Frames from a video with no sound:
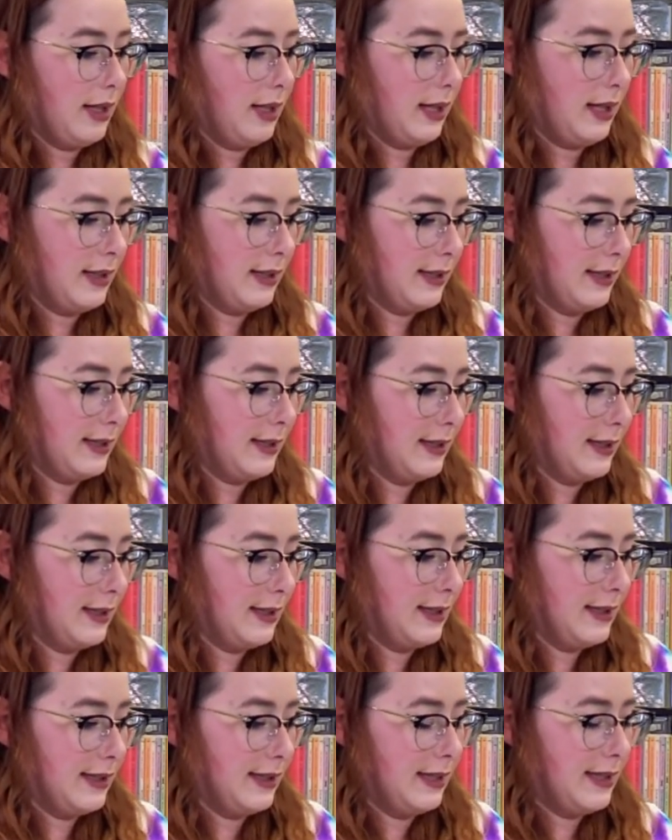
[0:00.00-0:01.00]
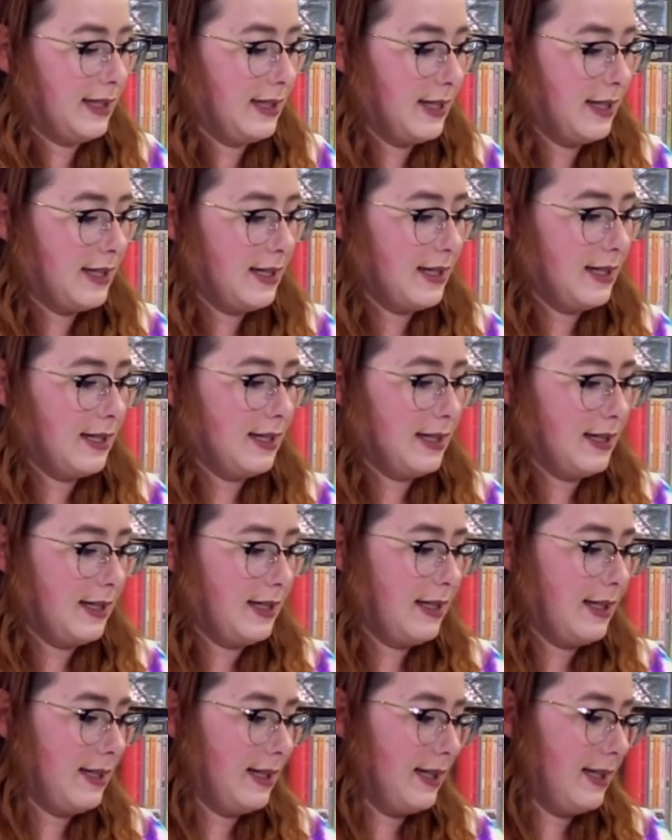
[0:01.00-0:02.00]
and a
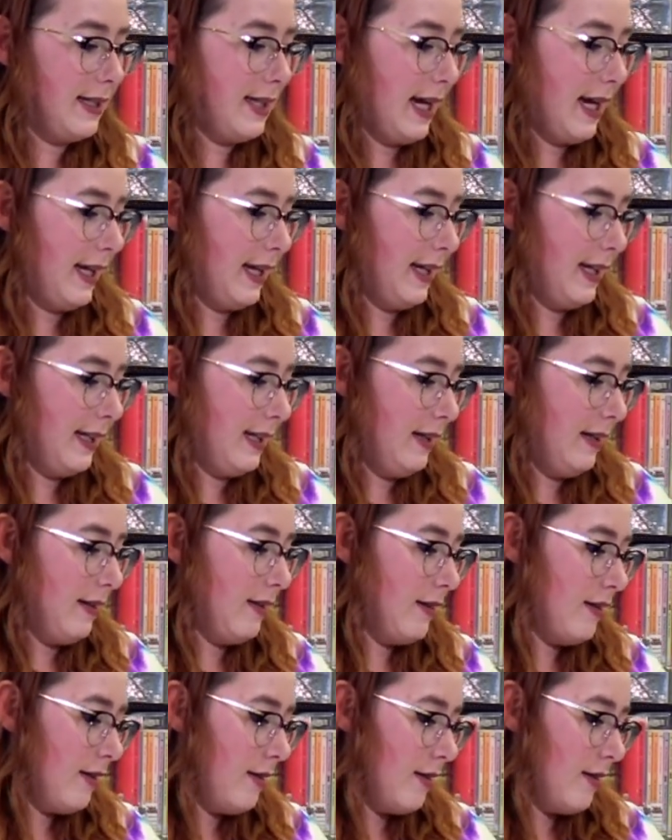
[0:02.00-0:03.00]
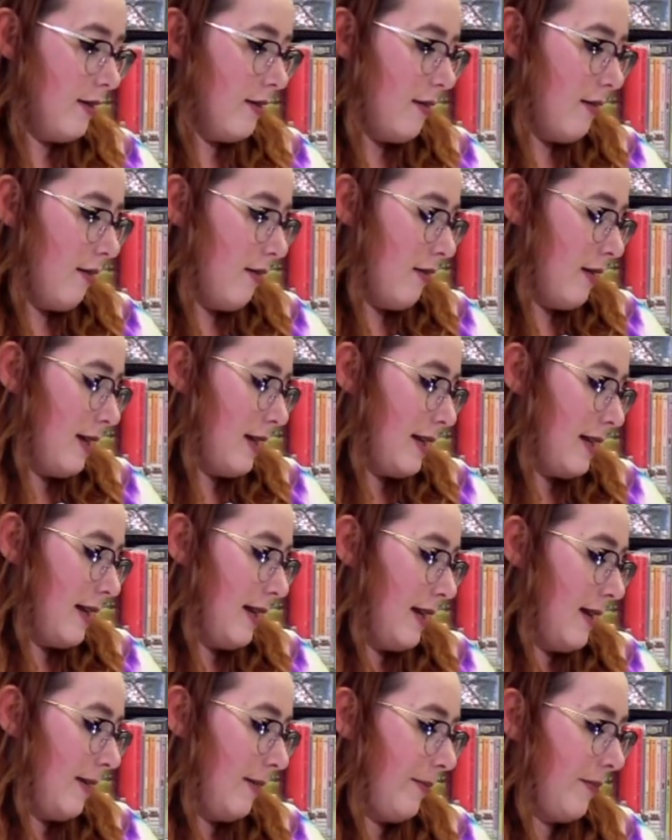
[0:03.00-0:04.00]
second knot,
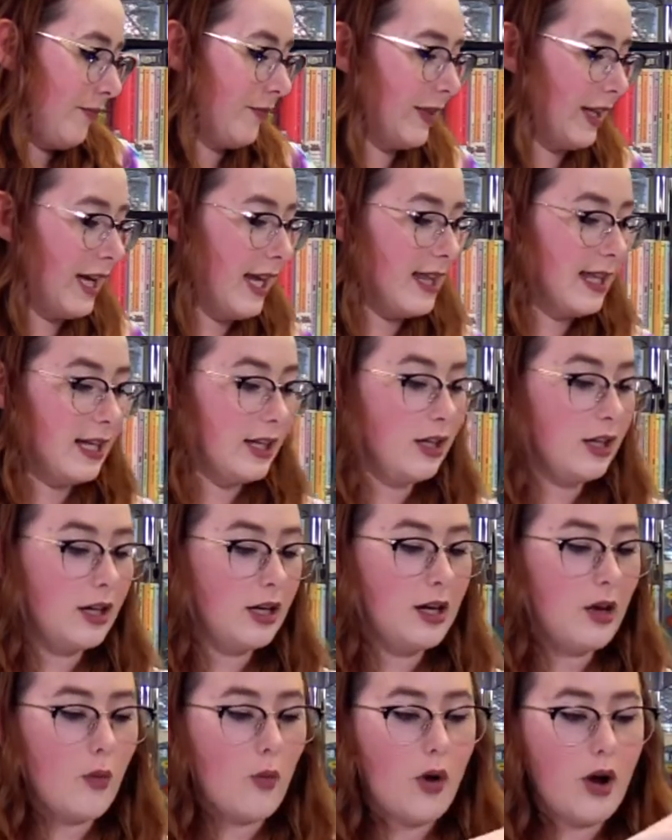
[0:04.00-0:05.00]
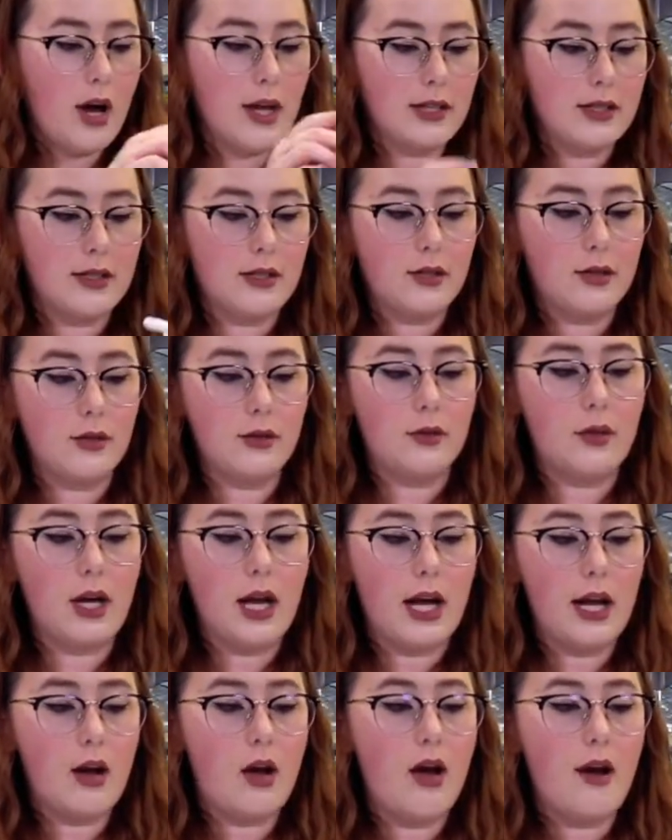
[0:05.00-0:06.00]
and then you're going to want to
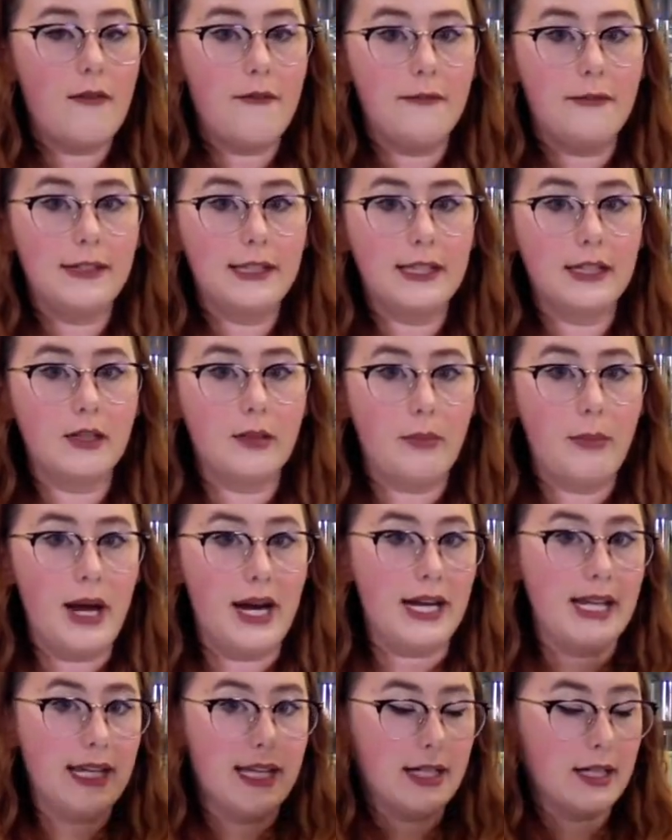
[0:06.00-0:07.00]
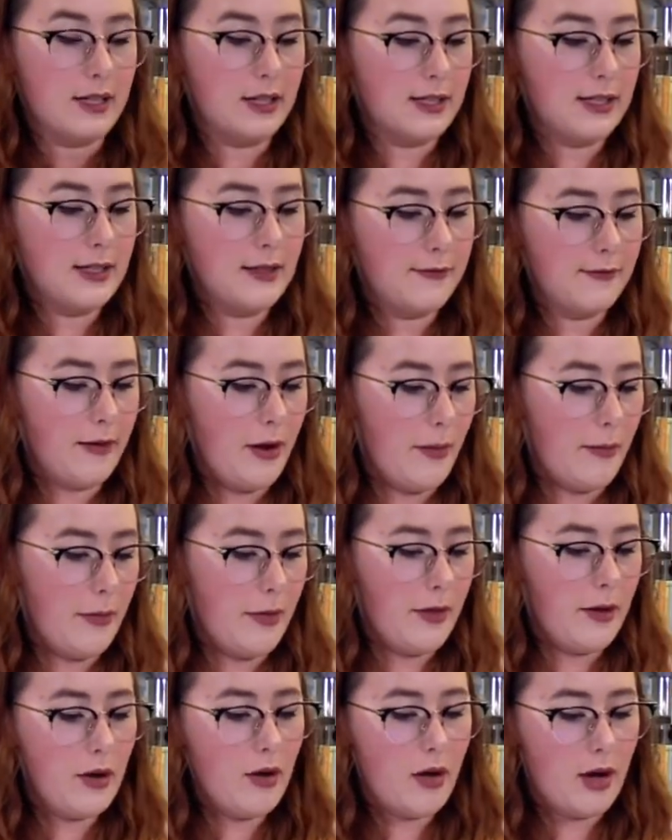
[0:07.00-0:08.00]
cut off the little bunny ears from
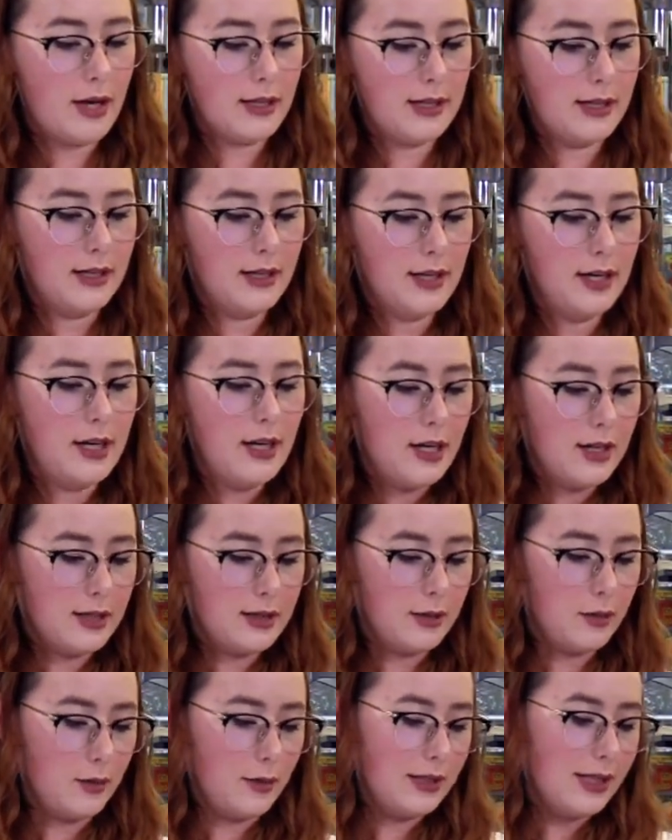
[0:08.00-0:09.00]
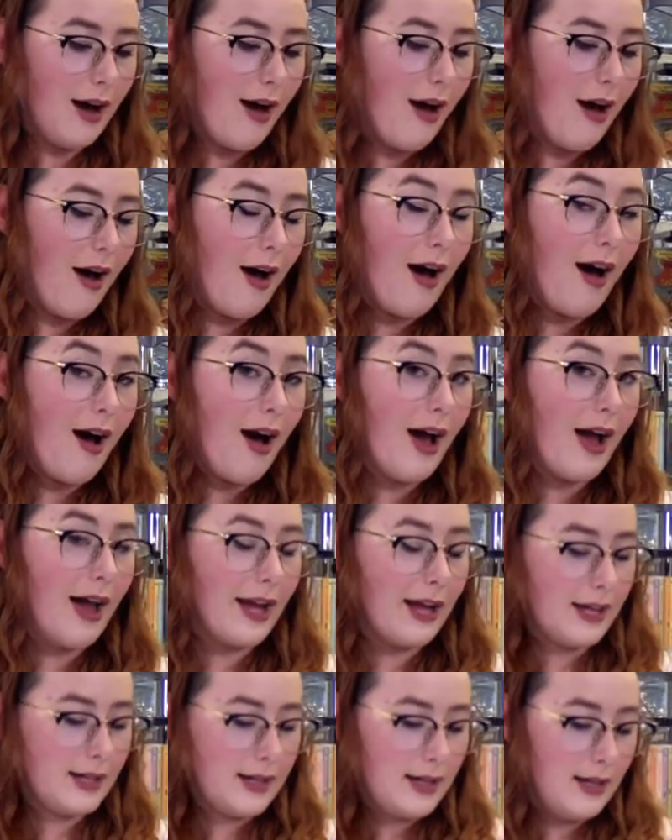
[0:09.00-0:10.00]
the knot. So
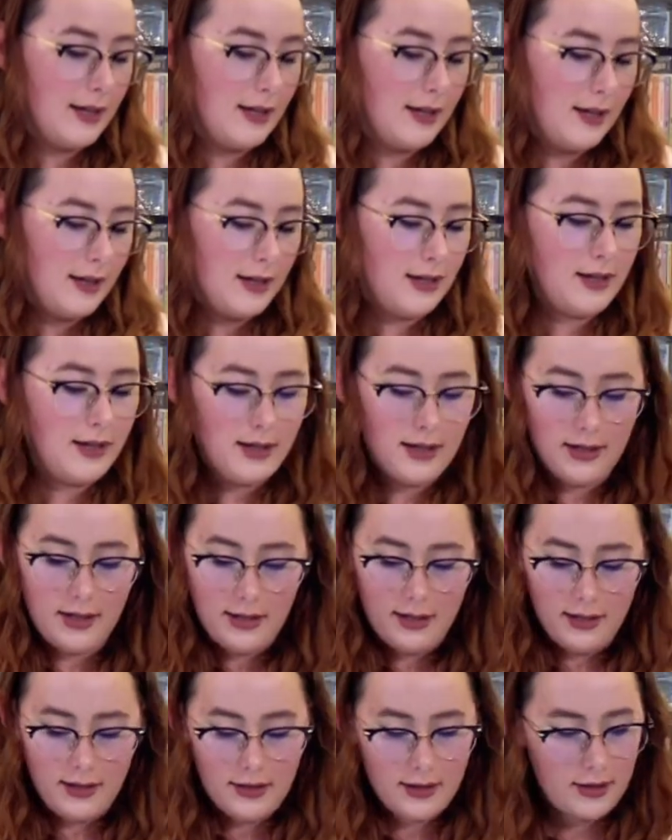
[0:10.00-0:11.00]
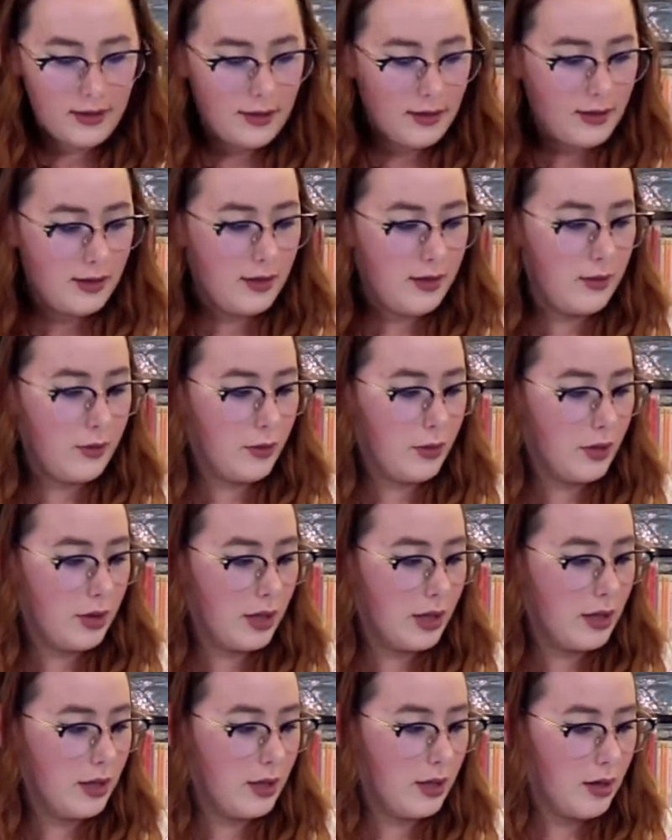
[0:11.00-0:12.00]
tied
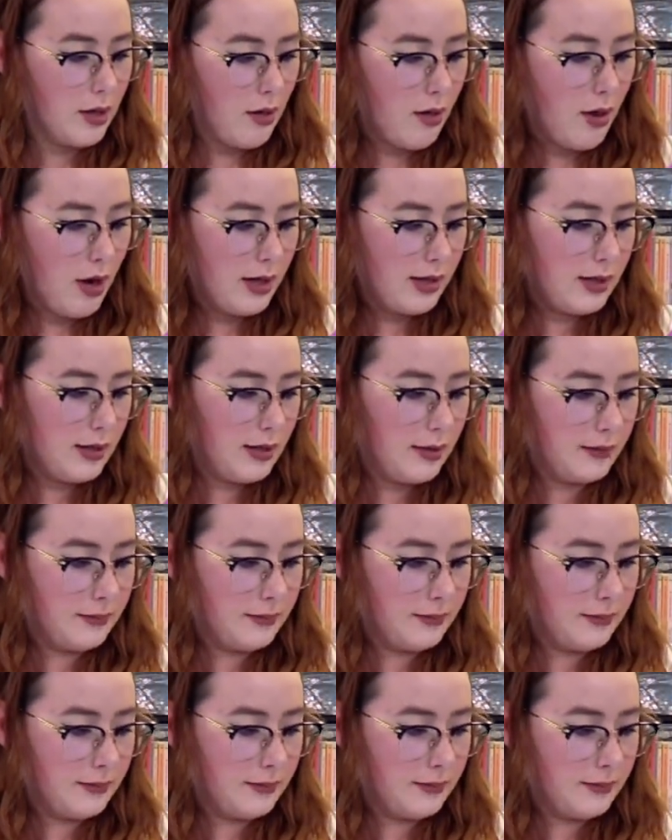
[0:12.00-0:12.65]
your knot.